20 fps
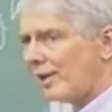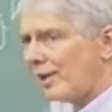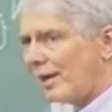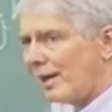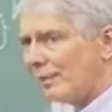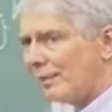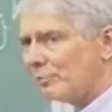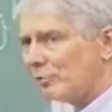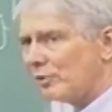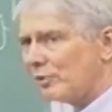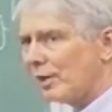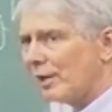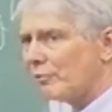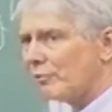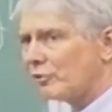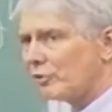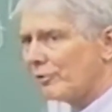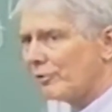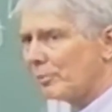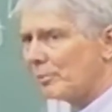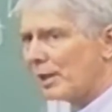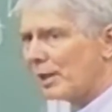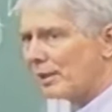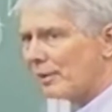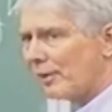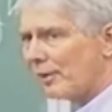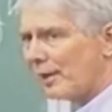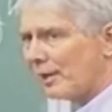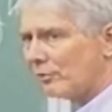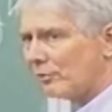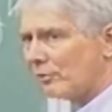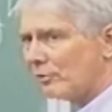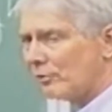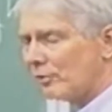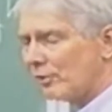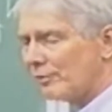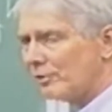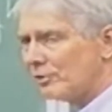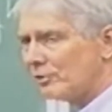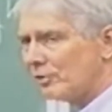time steps of about
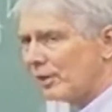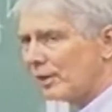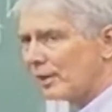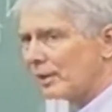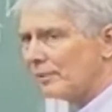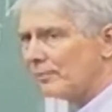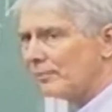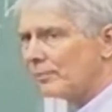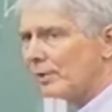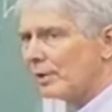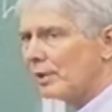1,000th of a second,